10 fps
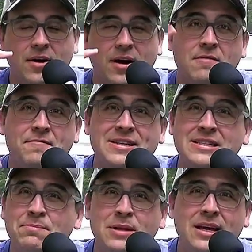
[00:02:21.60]

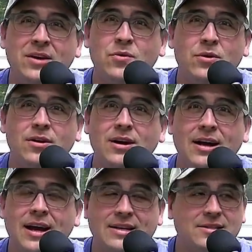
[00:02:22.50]
visibly, or
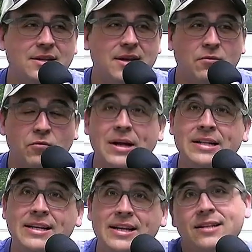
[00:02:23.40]
I guess
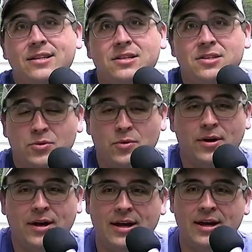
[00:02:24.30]
written into the
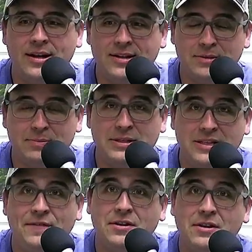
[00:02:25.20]
story and
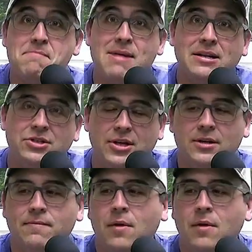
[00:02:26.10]
specifically mentioned